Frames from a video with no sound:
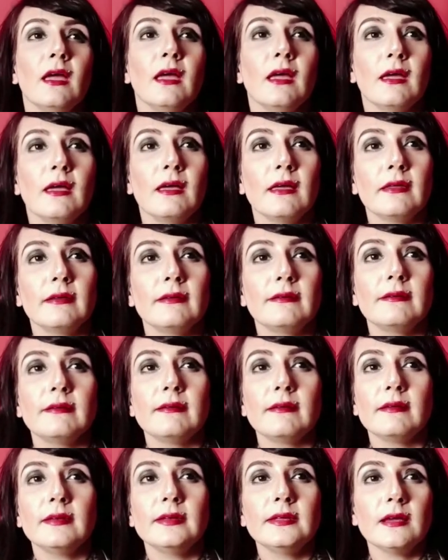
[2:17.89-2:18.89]
And
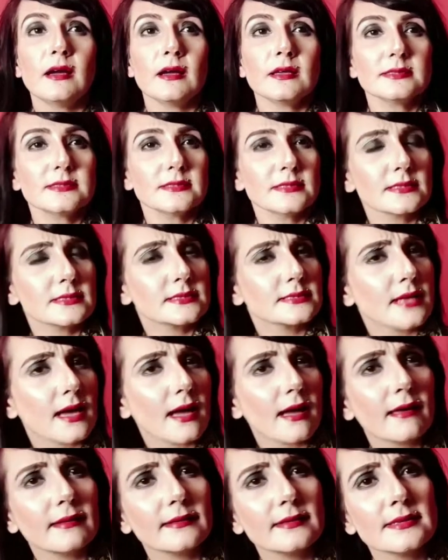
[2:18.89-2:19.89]
he asked his
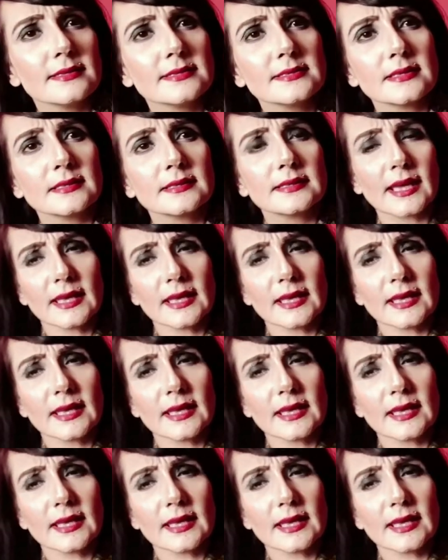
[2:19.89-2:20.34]
dad, he said,